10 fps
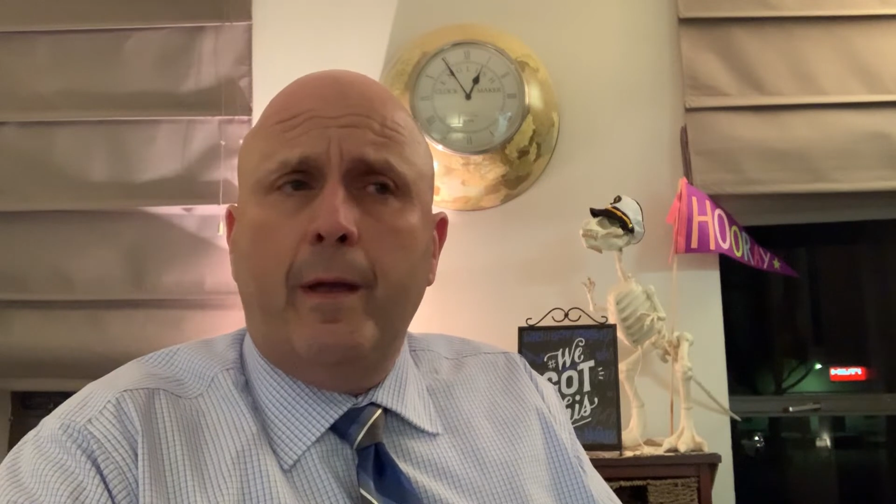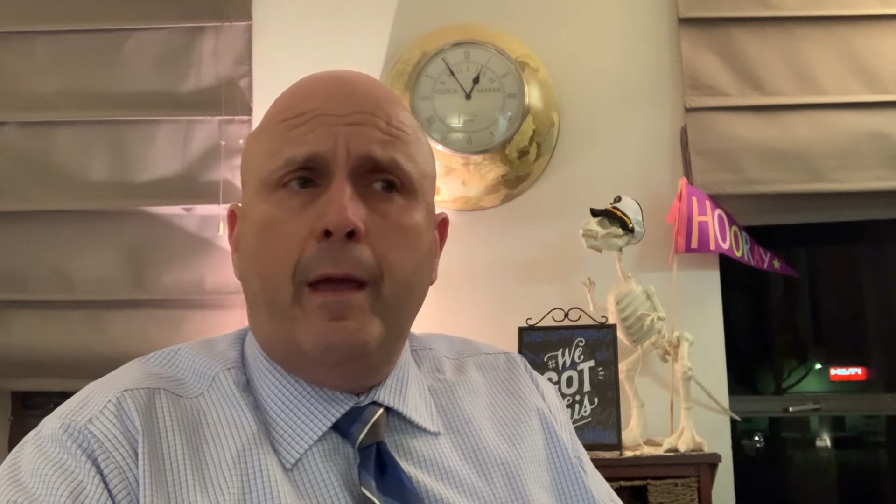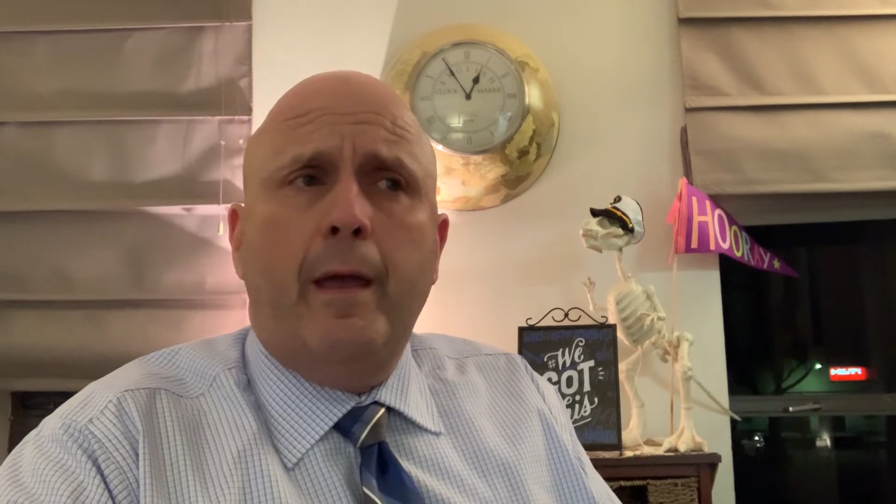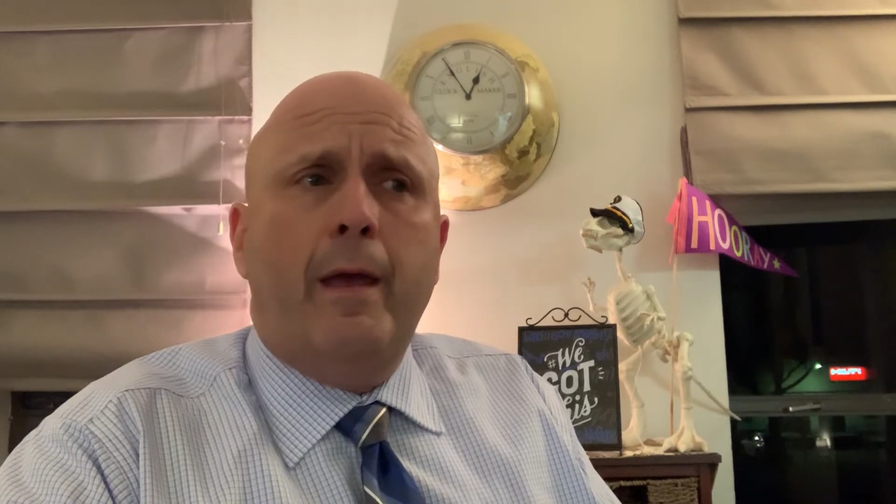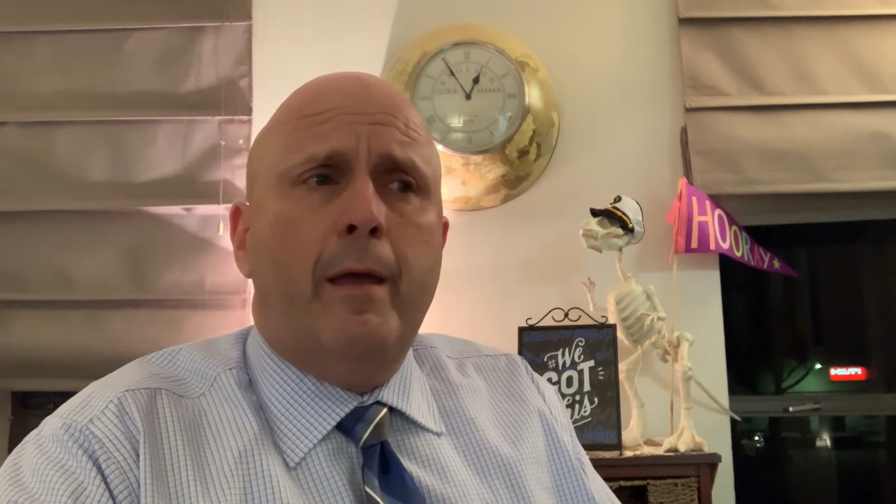
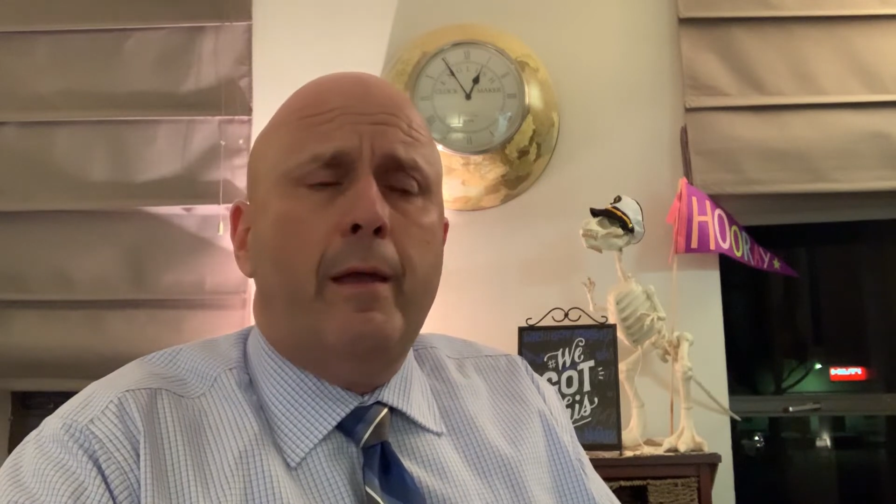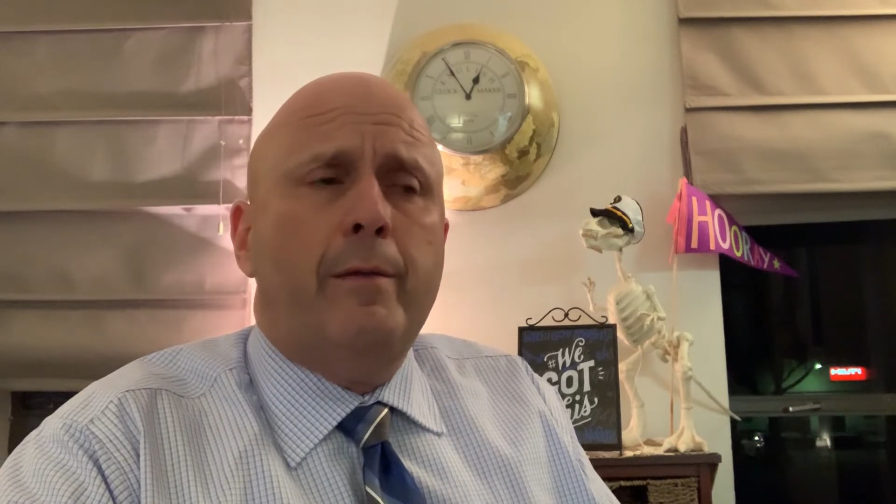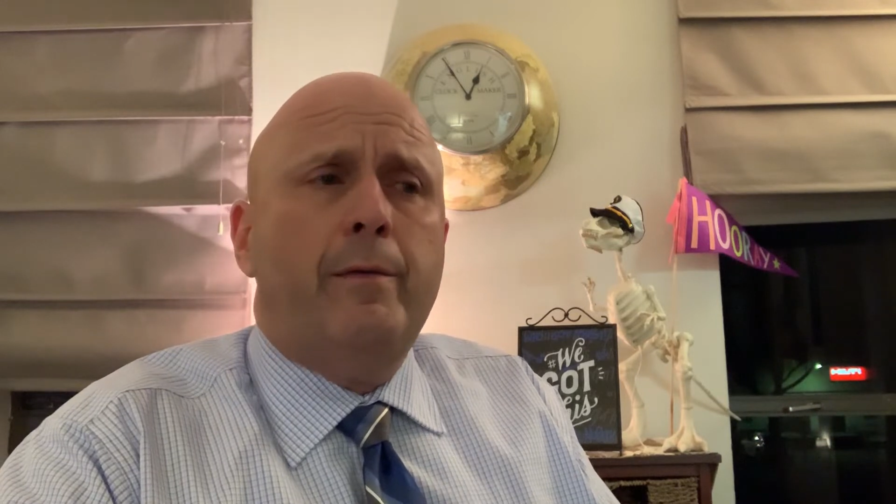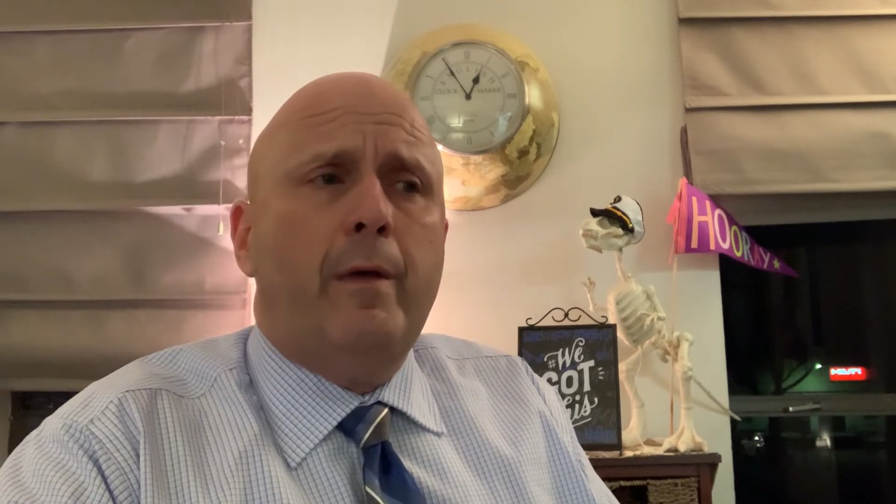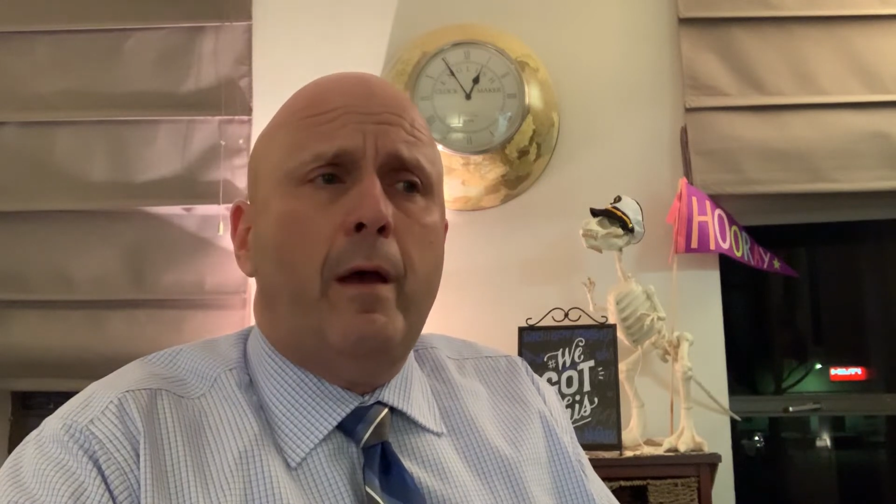
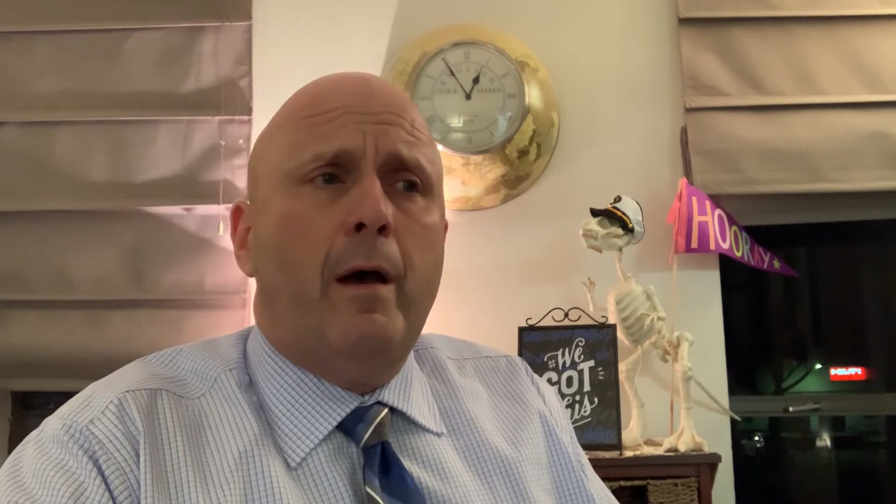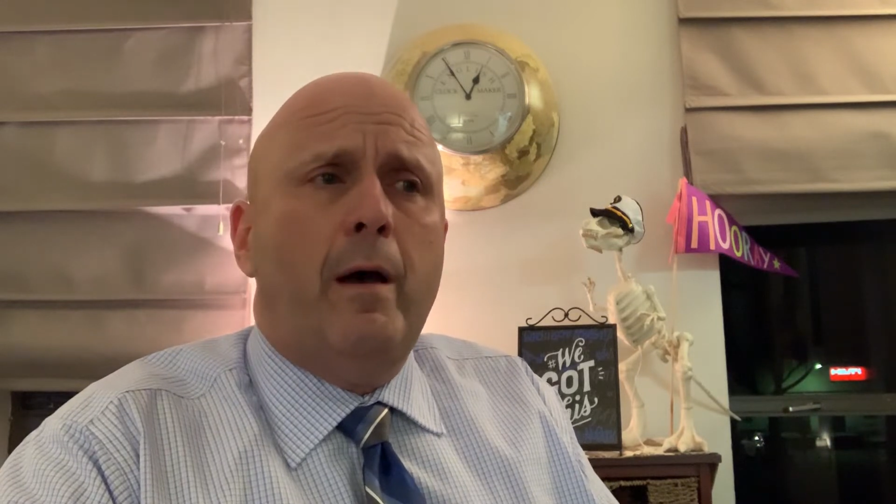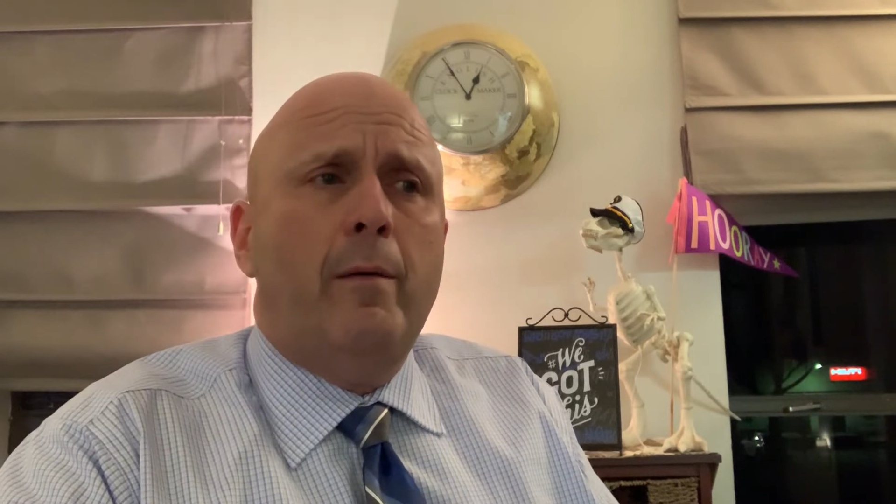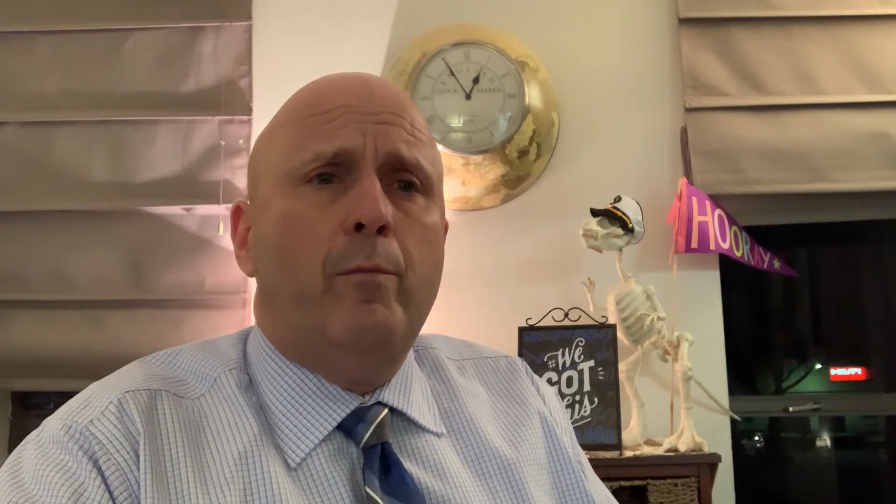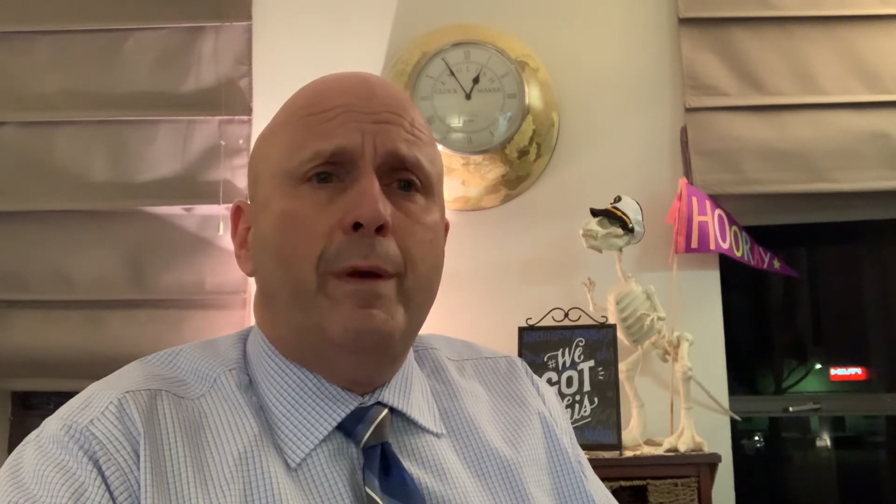and um,